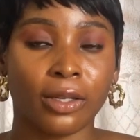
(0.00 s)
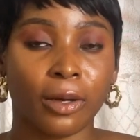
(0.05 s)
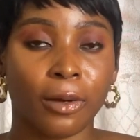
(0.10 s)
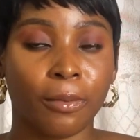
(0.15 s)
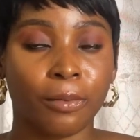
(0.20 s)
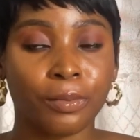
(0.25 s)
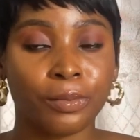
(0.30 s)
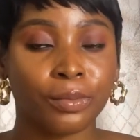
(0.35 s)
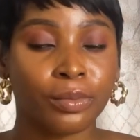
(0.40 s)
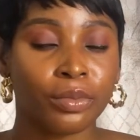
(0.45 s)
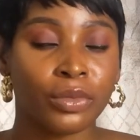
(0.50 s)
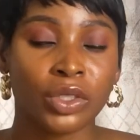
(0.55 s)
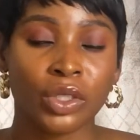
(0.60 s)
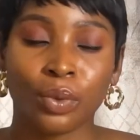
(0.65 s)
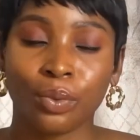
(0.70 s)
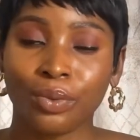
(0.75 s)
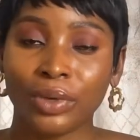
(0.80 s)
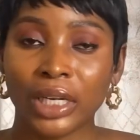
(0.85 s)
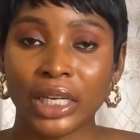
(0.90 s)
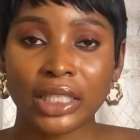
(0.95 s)
um,
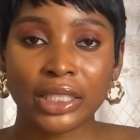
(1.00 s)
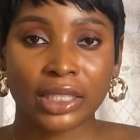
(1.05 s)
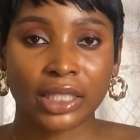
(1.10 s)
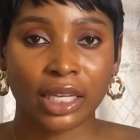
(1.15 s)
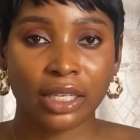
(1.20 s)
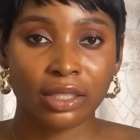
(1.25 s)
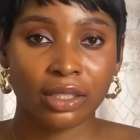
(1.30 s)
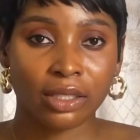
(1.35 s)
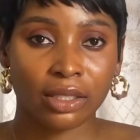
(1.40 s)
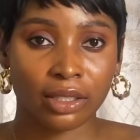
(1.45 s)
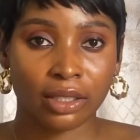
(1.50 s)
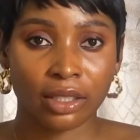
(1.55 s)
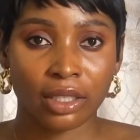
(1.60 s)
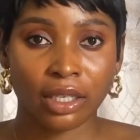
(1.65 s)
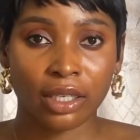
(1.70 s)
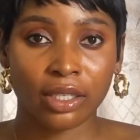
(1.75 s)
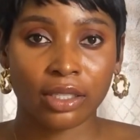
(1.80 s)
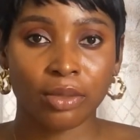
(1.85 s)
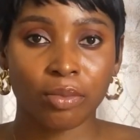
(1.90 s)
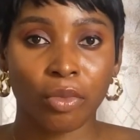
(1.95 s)
related to
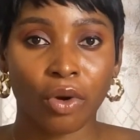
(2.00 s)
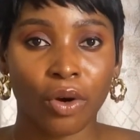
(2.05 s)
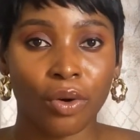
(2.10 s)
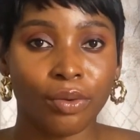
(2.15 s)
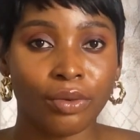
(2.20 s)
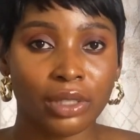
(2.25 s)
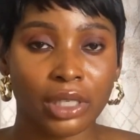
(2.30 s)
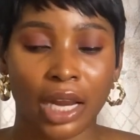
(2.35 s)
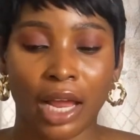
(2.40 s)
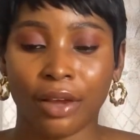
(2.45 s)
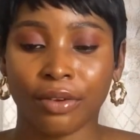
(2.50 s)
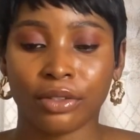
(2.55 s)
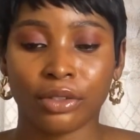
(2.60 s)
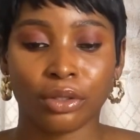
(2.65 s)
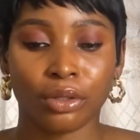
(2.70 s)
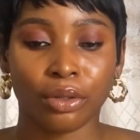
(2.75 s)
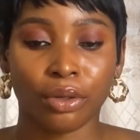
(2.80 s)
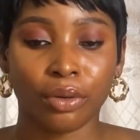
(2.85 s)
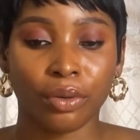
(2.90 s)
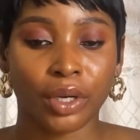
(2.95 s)
this more real life
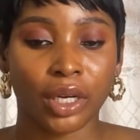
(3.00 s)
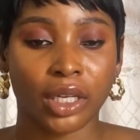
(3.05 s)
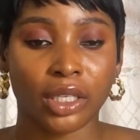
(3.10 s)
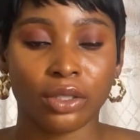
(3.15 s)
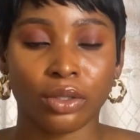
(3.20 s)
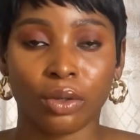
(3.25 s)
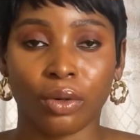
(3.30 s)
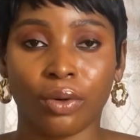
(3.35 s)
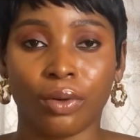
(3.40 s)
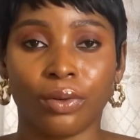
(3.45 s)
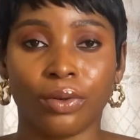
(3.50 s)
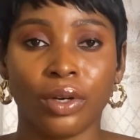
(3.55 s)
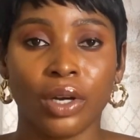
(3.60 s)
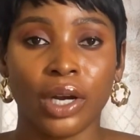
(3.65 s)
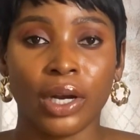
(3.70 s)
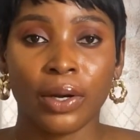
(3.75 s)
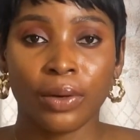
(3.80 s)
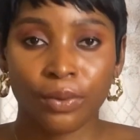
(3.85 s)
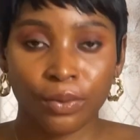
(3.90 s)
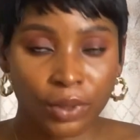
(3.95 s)
stories or
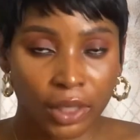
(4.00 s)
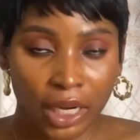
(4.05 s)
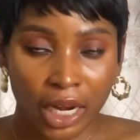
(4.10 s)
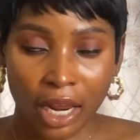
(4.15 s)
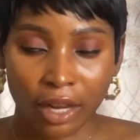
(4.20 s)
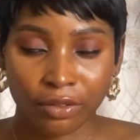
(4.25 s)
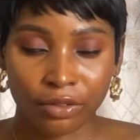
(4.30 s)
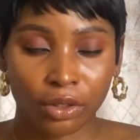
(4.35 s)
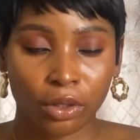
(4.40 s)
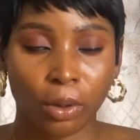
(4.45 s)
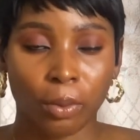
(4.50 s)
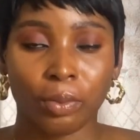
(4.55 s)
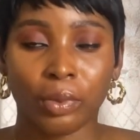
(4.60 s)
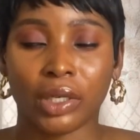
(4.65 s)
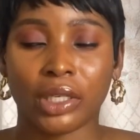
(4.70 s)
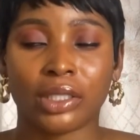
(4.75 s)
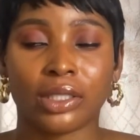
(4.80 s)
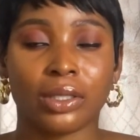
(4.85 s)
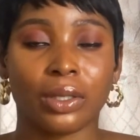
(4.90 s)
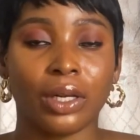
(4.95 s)
real life
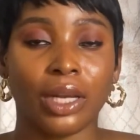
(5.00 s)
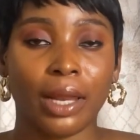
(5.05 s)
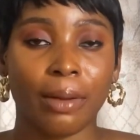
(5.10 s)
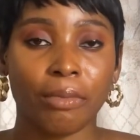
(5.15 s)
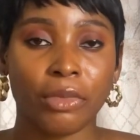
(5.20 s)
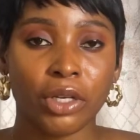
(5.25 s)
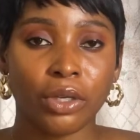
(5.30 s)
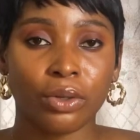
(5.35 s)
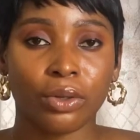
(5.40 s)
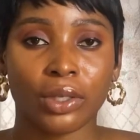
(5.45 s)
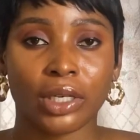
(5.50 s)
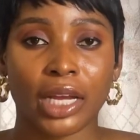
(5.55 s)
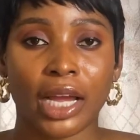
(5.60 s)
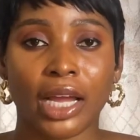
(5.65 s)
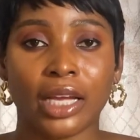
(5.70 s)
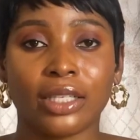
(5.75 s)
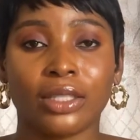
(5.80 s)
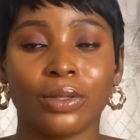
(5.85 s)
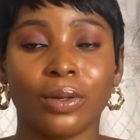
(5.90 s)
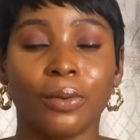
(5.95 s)
topics so let me know
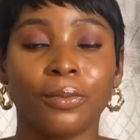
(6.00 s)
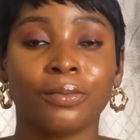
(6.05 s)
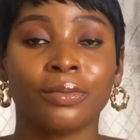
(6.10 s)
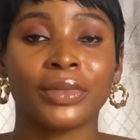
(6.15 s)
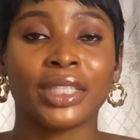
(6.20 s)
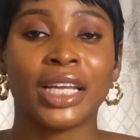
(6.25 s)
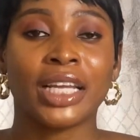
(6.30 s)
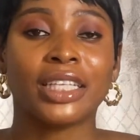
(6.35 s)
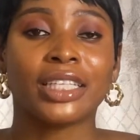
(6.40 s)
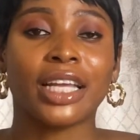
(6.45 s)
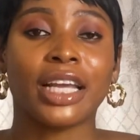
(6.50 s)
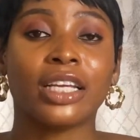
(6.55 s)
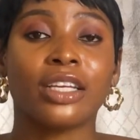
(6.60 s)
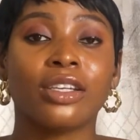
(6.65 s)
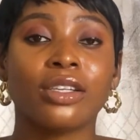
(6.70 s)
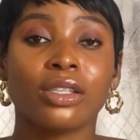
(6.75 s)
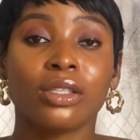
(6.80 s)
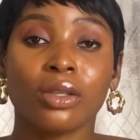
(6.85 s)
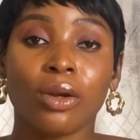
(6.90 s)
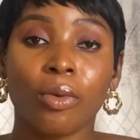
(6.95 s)
guys so thank
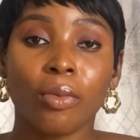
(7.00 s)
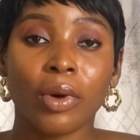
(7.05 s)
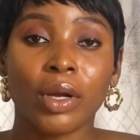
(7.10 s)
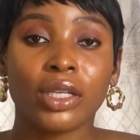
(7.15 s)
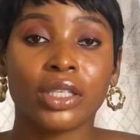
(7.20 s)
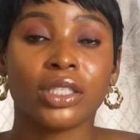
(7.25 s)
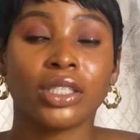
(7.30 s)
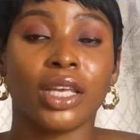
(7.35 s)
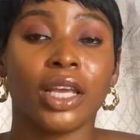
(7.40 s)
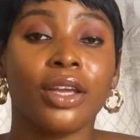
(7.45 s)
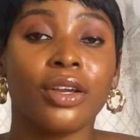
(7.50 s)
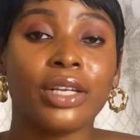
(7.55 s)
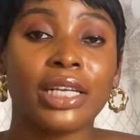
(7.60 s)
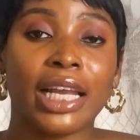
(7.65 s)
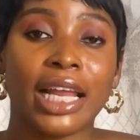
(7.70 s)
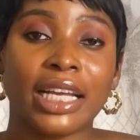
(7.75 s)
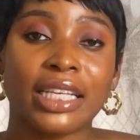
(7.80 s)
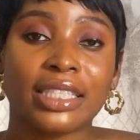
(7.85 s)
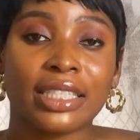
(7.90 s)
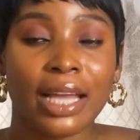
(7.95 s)
you so much see you
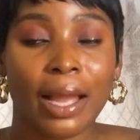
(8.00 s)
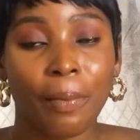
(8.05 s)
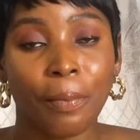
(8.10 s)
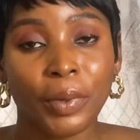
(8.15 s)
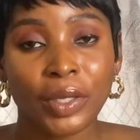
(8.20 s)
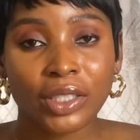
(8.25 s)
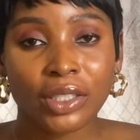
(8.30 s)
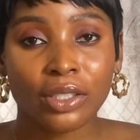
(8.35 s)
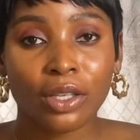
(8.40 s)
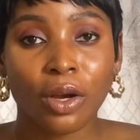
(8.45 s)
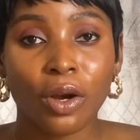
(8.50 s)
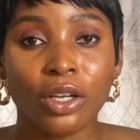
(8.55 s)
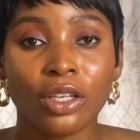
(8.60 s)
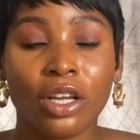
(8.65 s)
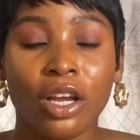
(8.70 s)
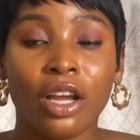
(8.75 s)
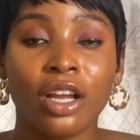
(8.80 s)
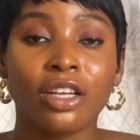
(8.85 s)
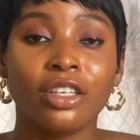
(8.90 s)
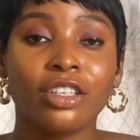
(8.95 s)
next
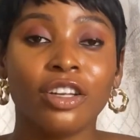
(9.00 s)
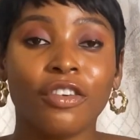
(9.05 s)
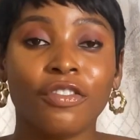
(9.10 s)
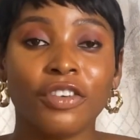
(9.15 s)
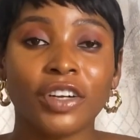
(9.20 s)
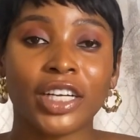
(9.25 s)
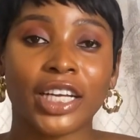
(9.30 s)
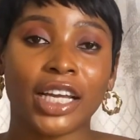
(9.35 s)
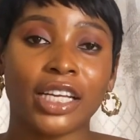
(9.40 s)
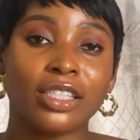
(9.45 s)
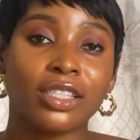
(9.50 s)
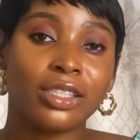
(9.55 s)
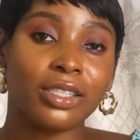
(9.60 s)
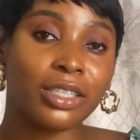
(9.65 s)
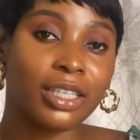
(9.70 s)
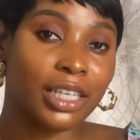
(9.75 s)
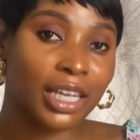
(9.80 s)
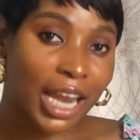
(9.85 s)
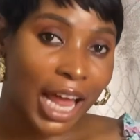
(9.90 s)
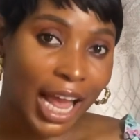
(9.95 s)
episode don't forget to
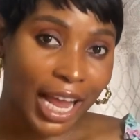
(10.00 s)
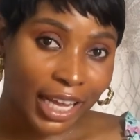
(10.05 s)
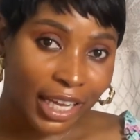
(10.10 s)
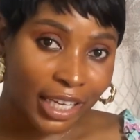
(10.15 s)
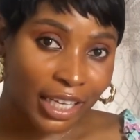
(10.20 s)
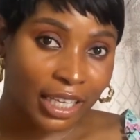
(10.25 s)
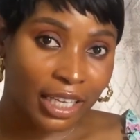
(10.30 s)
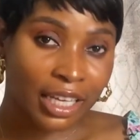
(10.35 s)
like